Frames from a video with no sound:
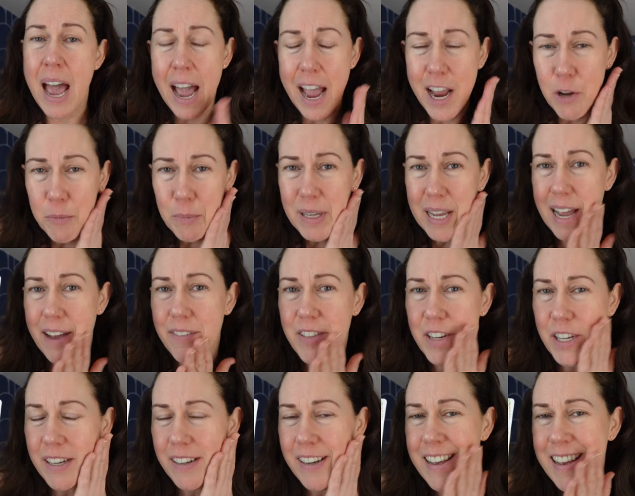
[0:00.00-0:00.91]
I only have
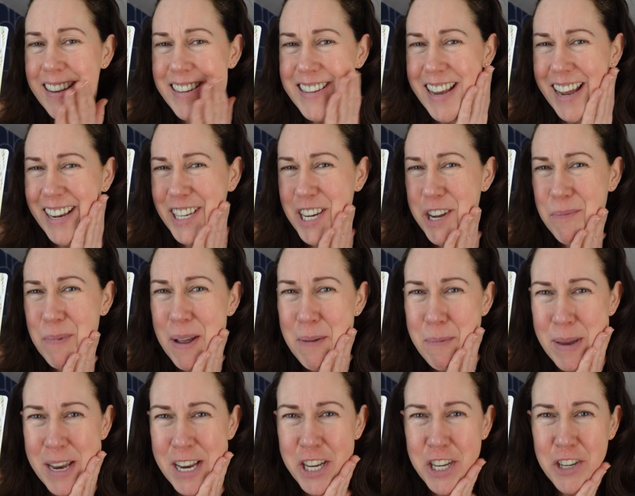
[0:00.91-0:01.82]
to touch up my
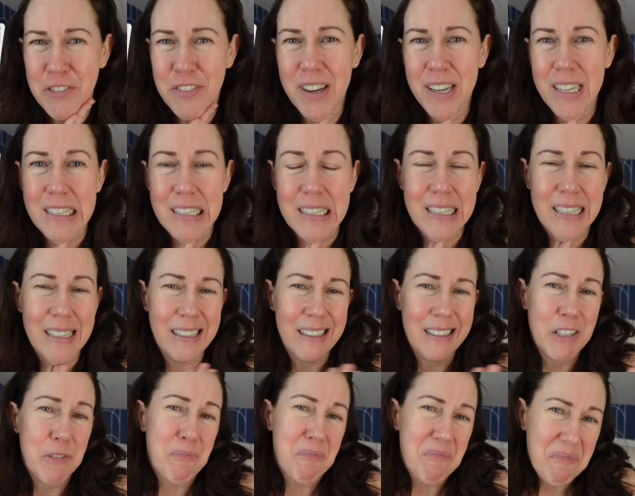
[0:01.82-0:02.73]
peach fuzz
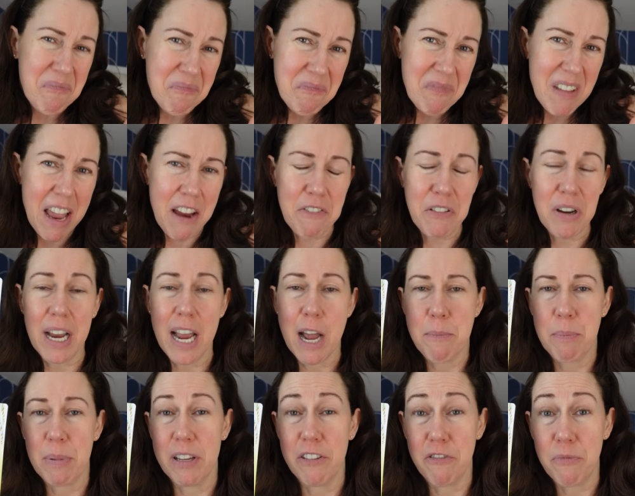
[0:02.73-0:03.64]
every
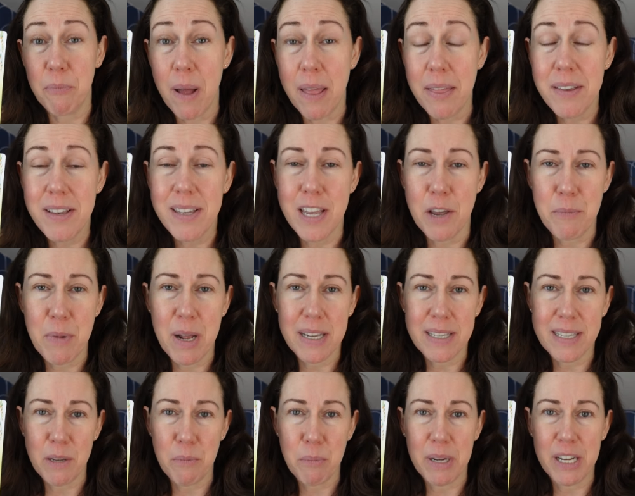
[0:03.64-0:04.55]
couple of months. I'm
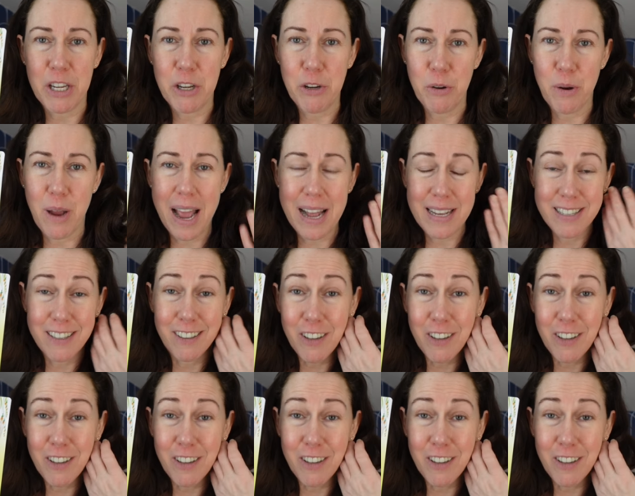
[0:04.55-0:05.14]
not somebody who has a